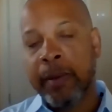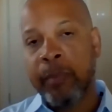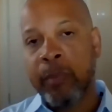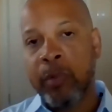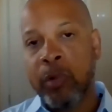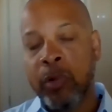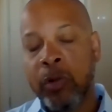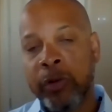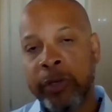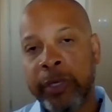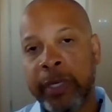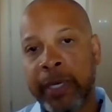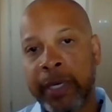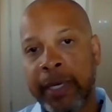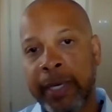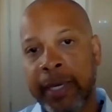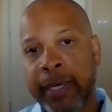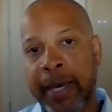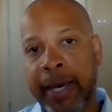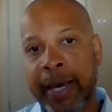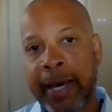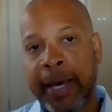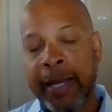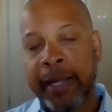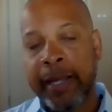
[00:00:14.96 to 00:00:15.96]

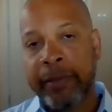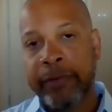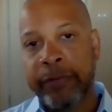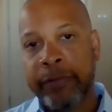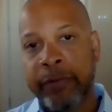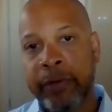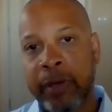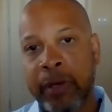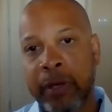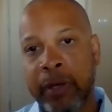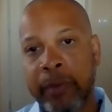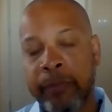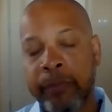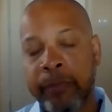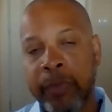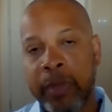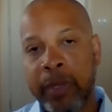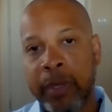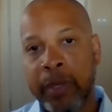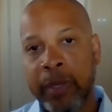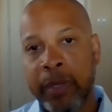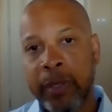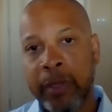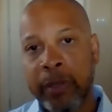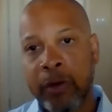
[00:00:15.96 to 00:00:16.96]
looking at
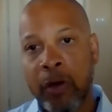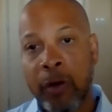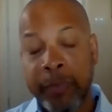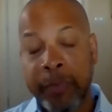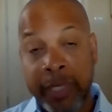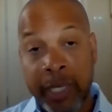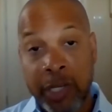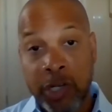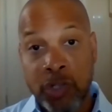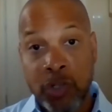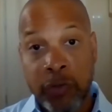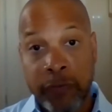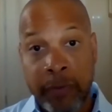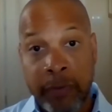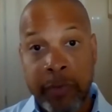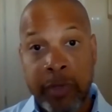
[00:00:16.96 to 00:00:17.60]
a combination of